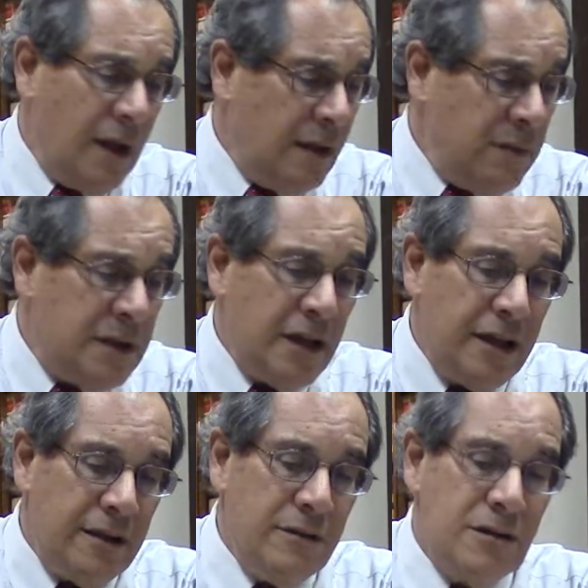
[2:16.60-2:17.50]
Let me tell
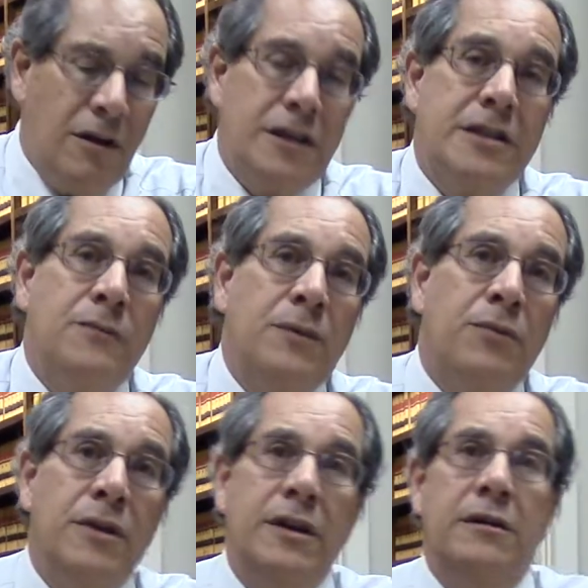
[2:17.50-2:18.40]
you, those costs can be
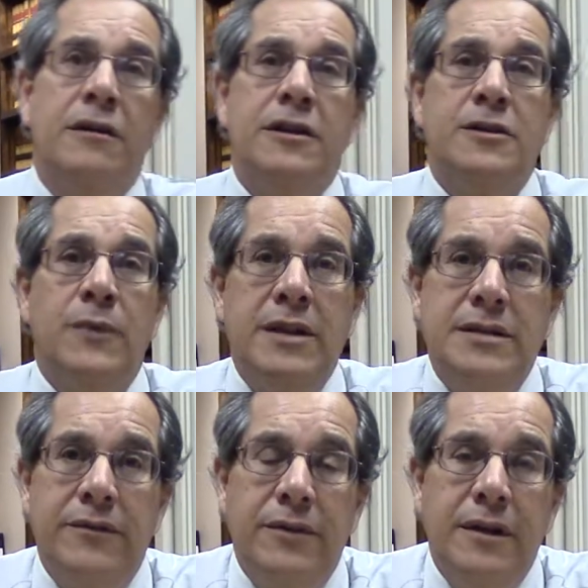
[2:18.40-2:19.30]
pretty darn
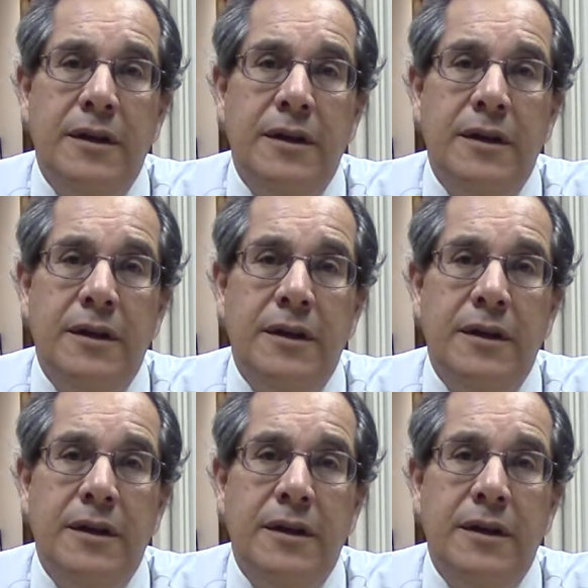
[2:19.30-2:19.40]
expensive.